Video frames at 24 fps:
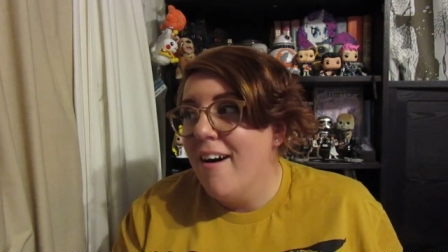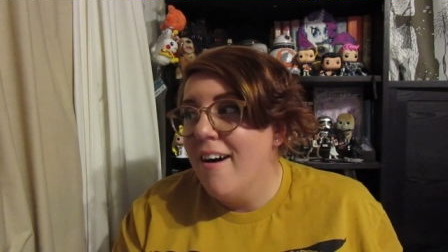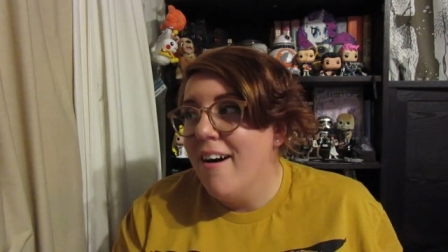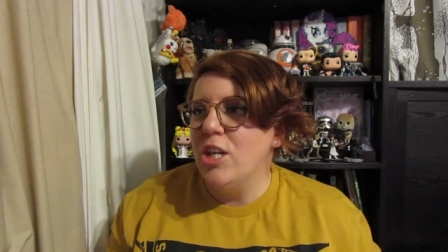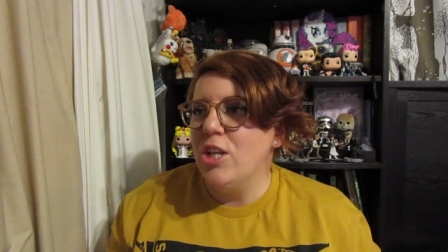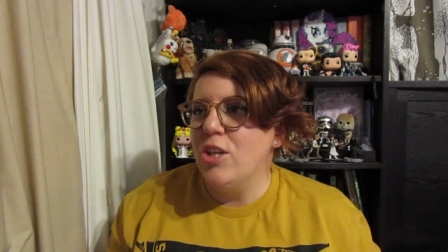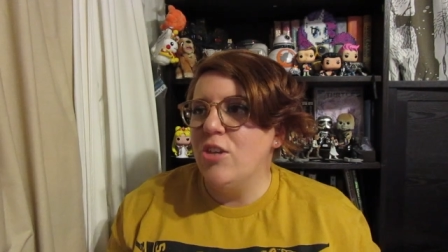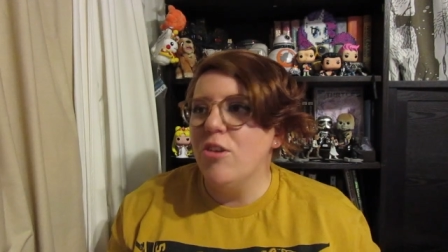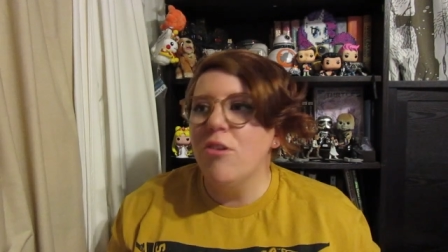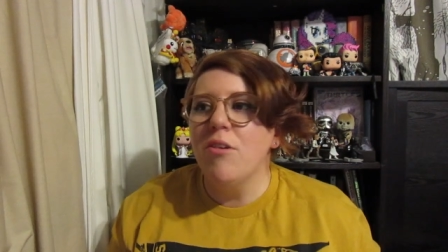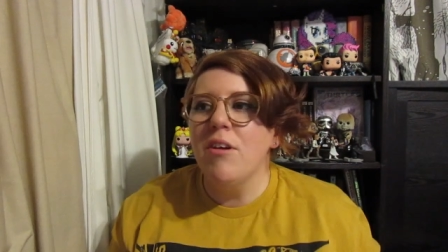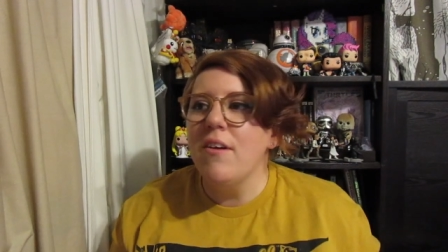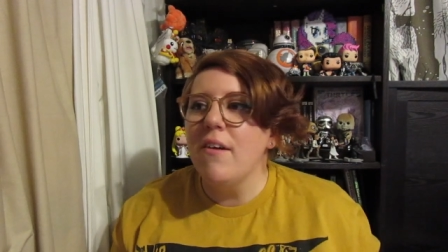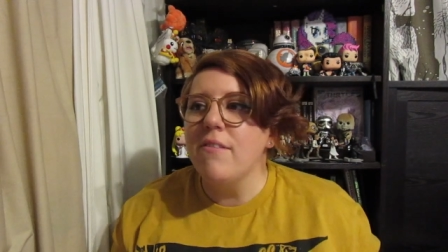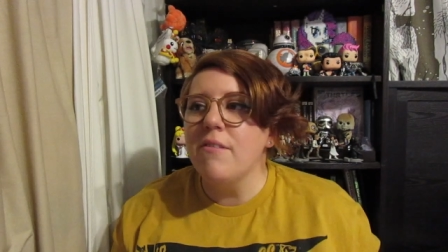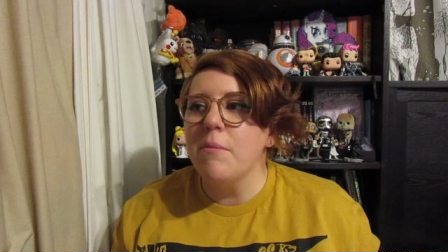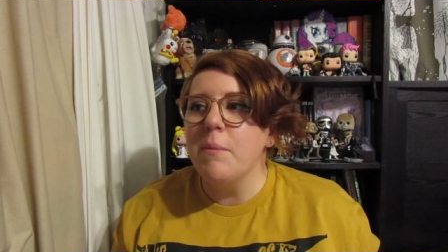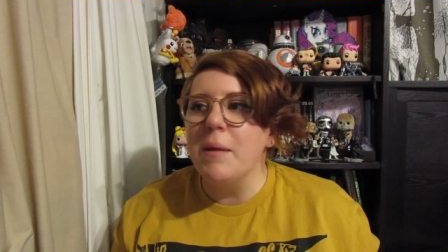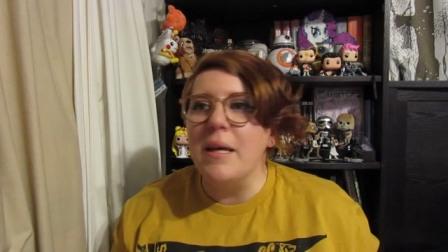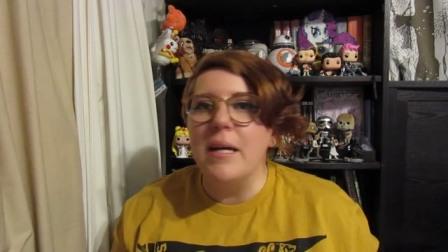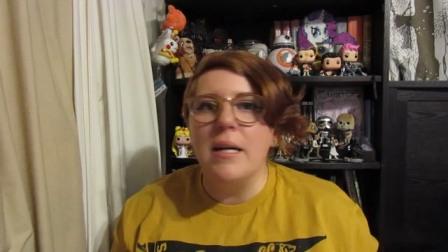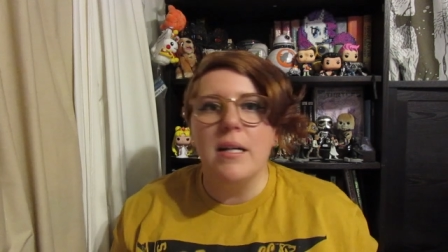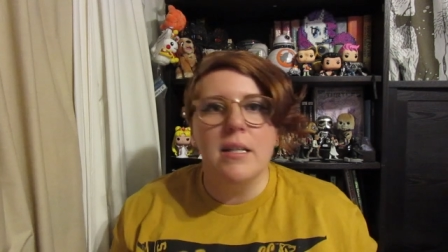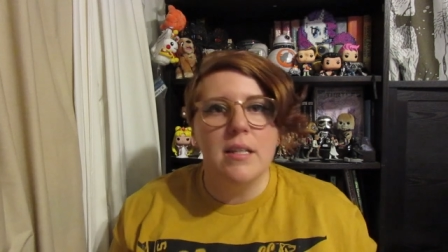You don't even have to
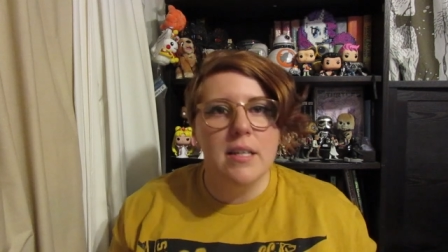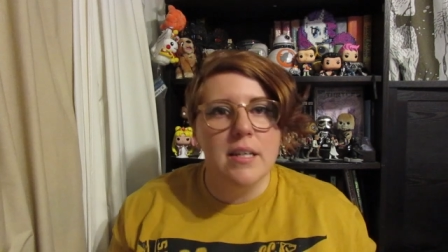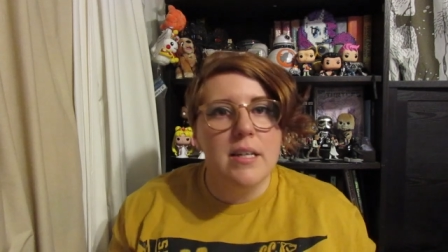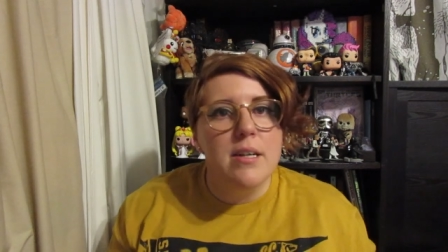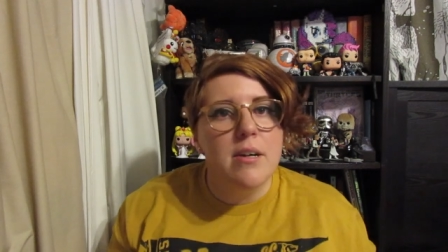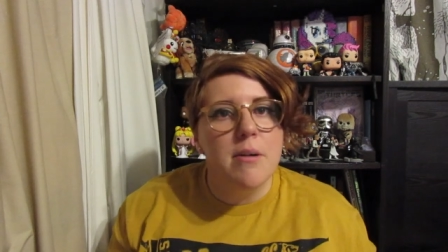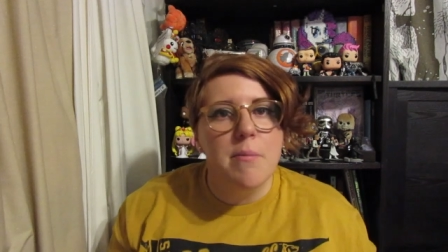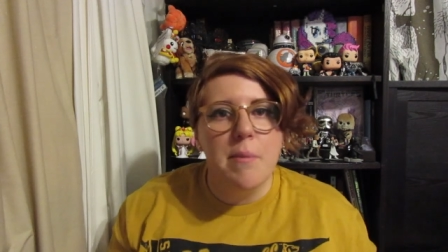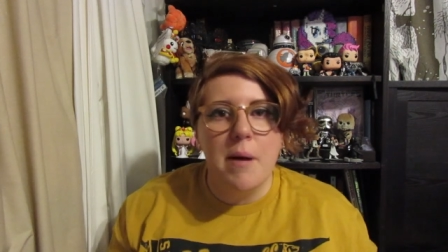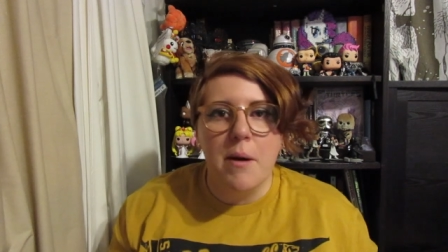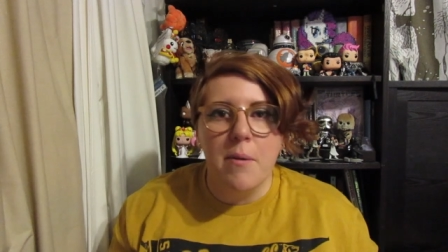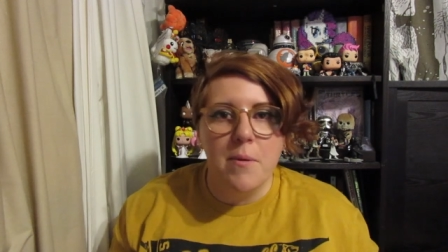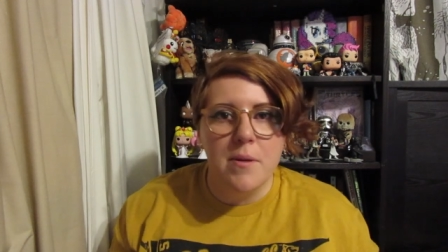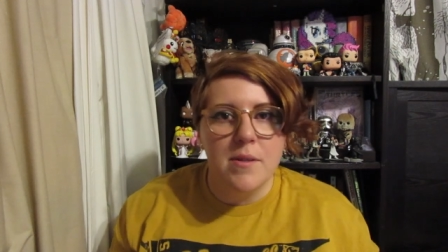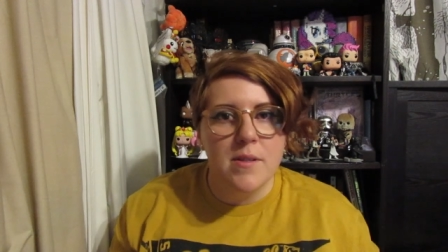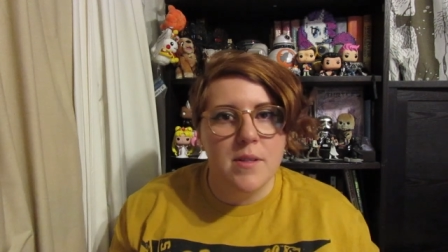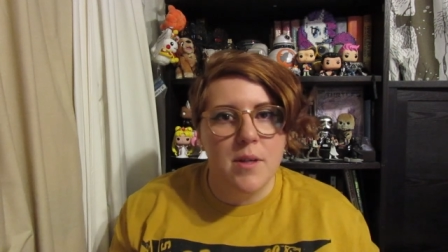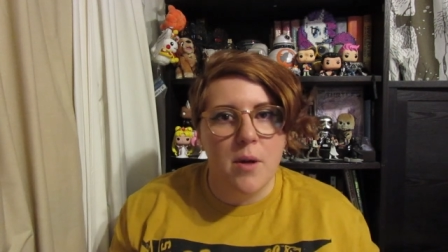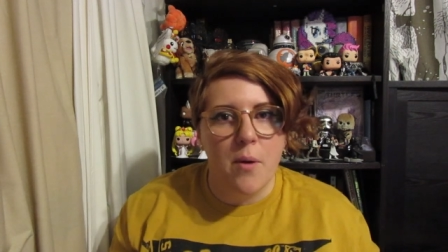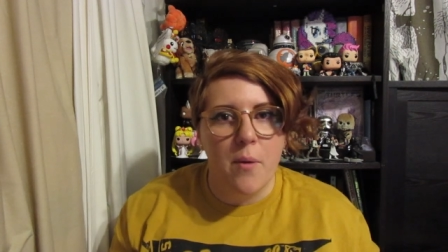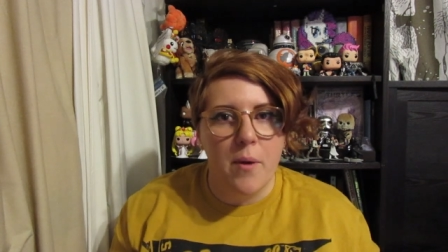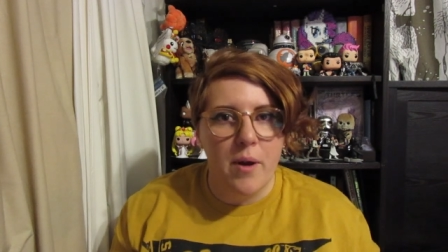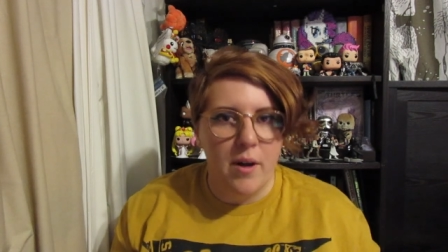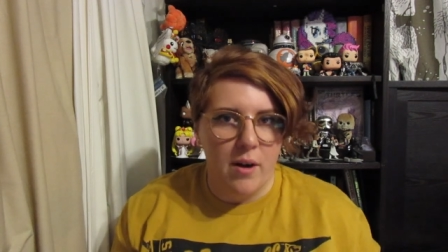be clear about what's
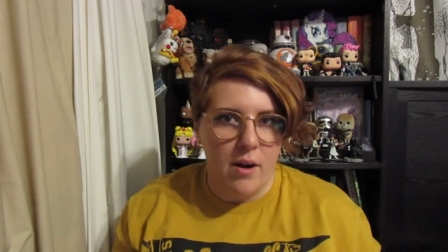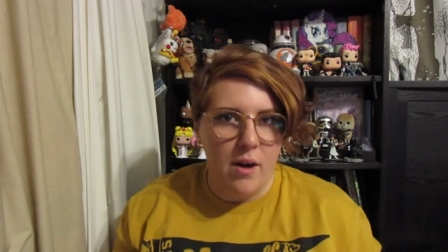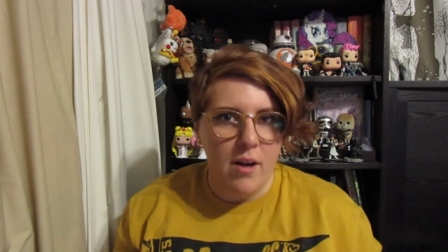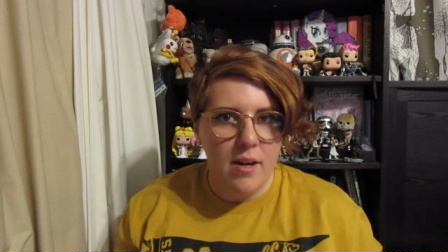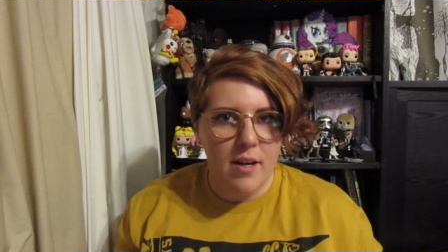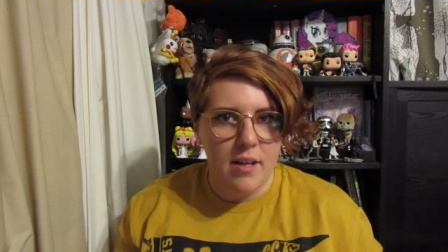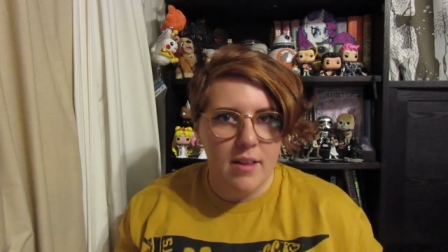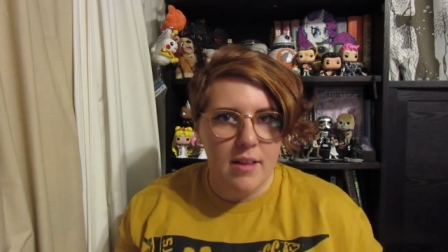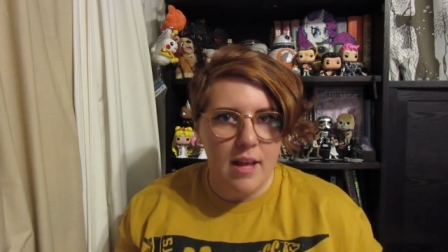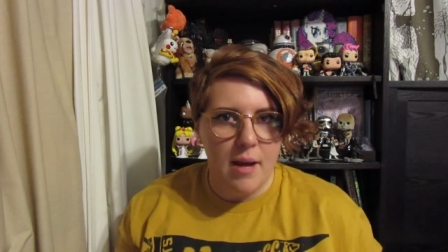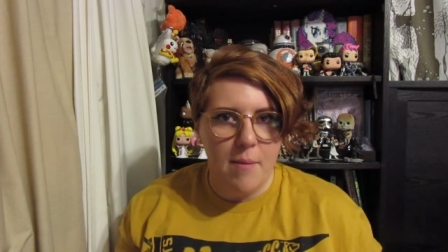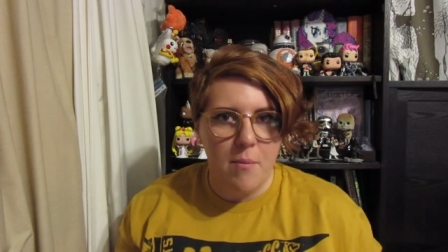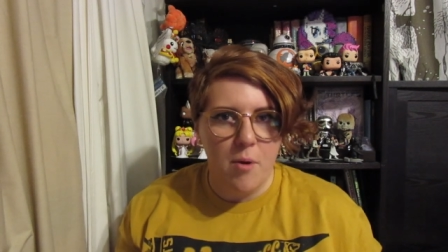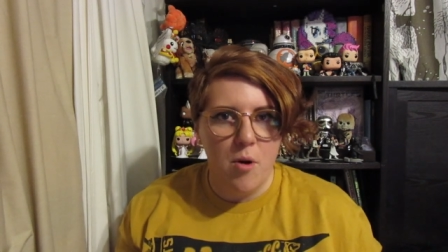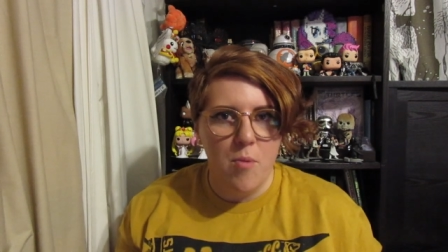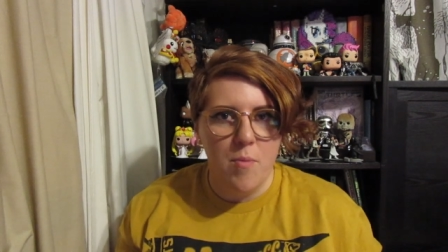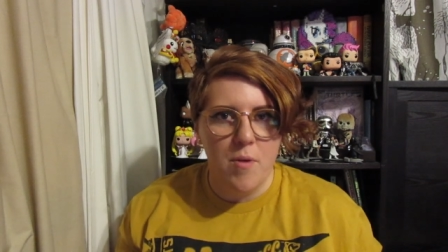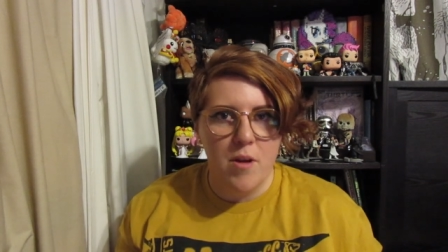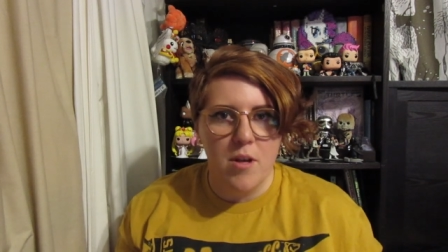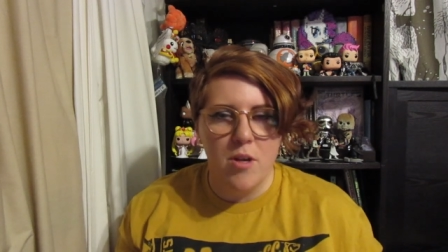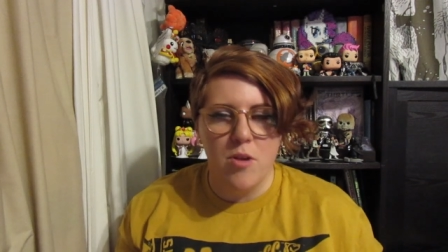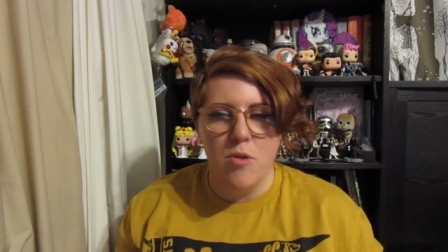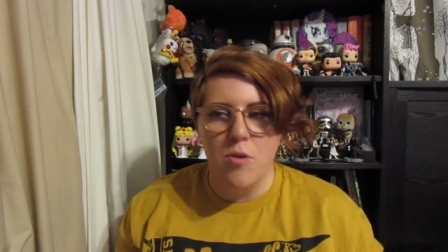going on in that moment.